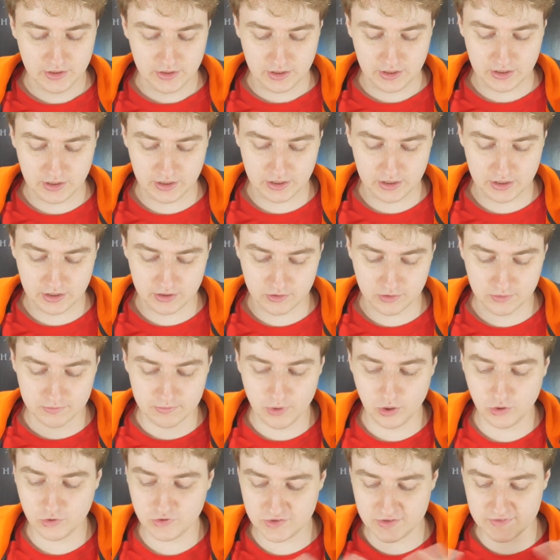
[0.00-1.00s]
or
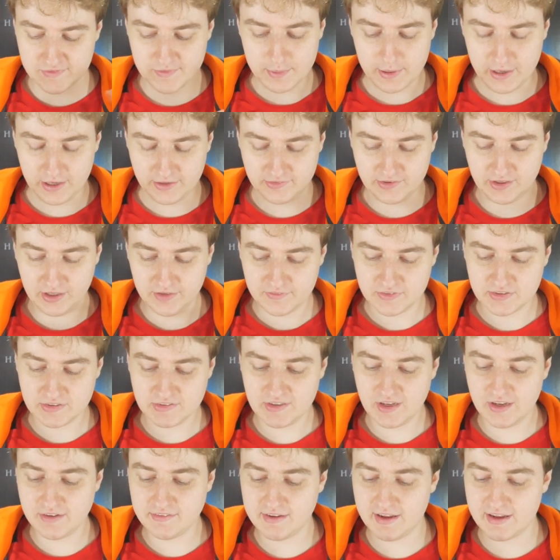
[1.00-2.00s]
most of the painting of a set,